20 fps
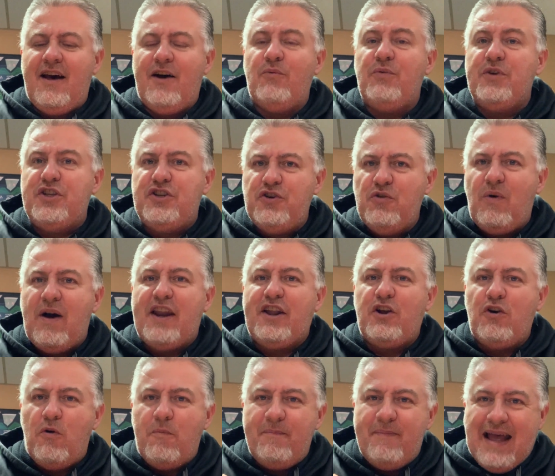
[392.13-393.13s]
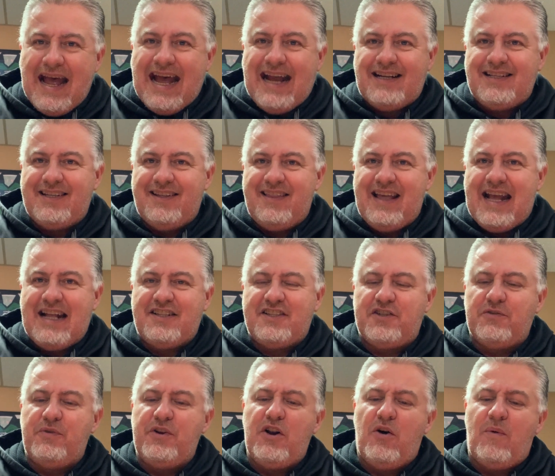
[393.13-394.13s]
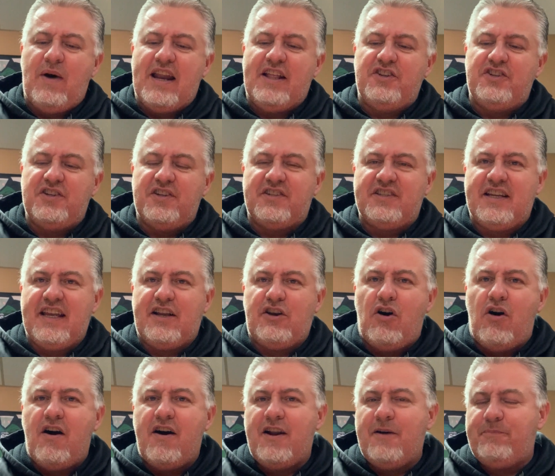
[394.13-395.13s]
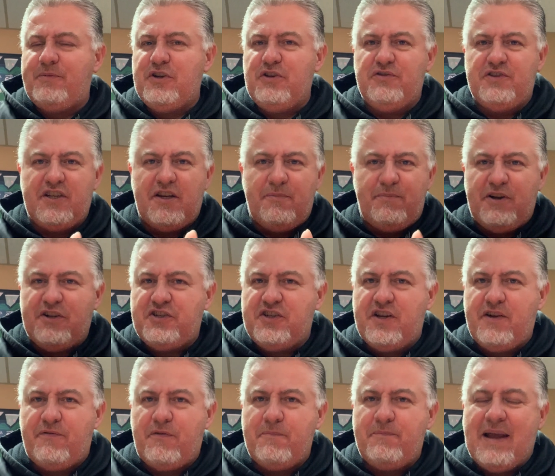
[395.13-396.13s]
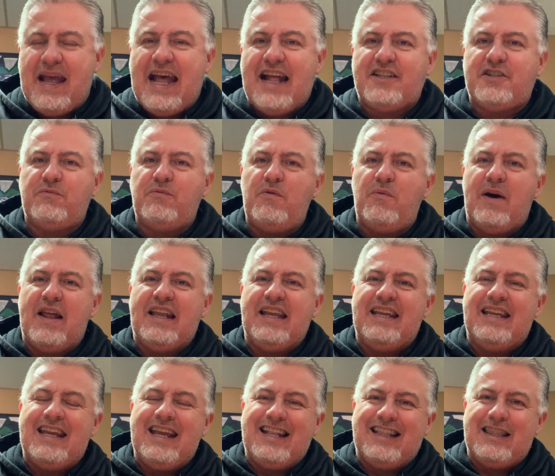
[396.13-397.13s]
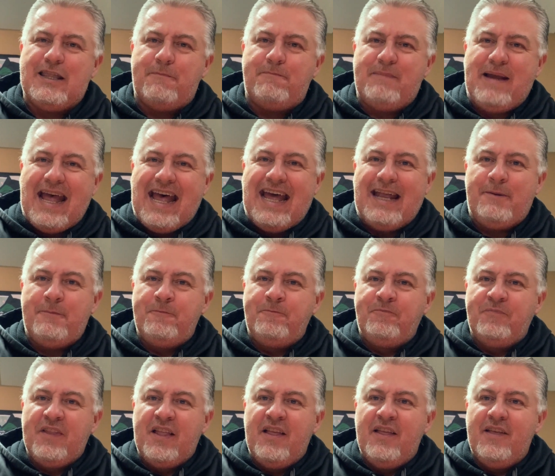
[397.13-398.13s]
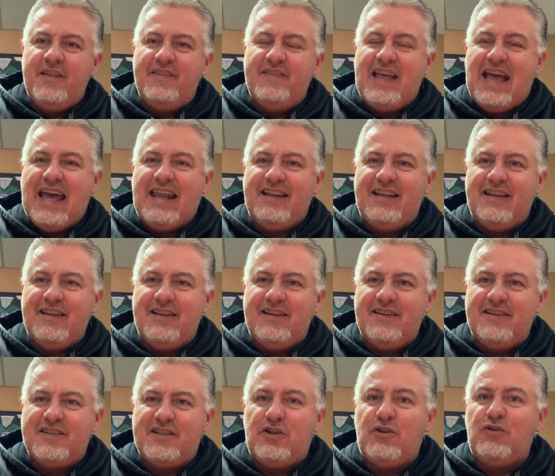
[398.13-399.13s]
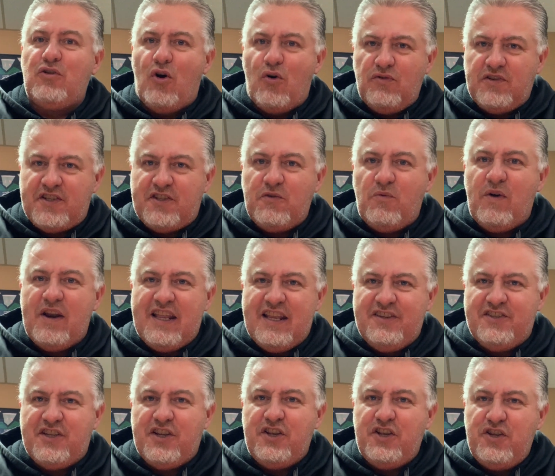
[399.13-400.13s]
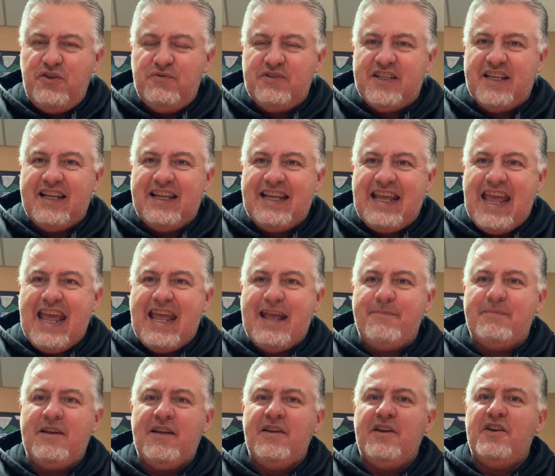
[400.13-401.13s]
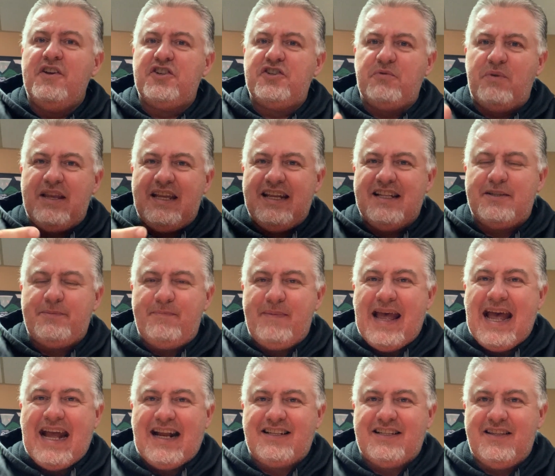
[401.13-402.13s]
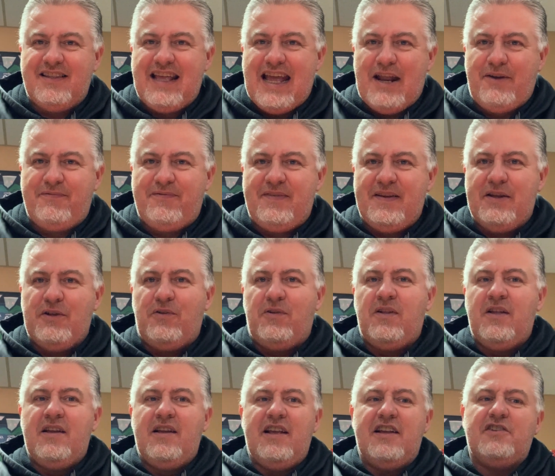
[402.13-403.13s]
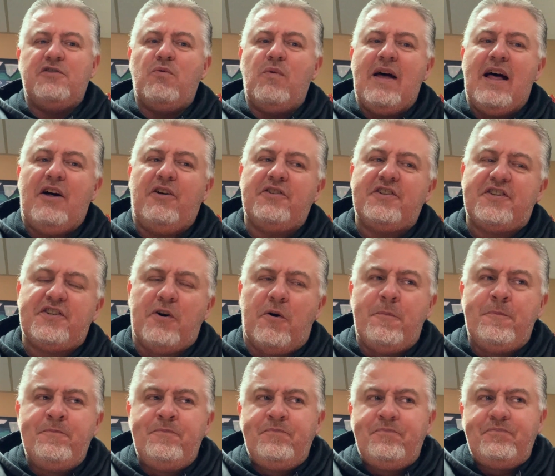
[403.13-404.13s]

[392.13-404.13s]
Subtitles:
We do want to go back to that. So we don't want to just get caught up in using a bunch of different bats. We want to get the bat that is close to what he's going to use in a game, so he gets back to that feel as well. So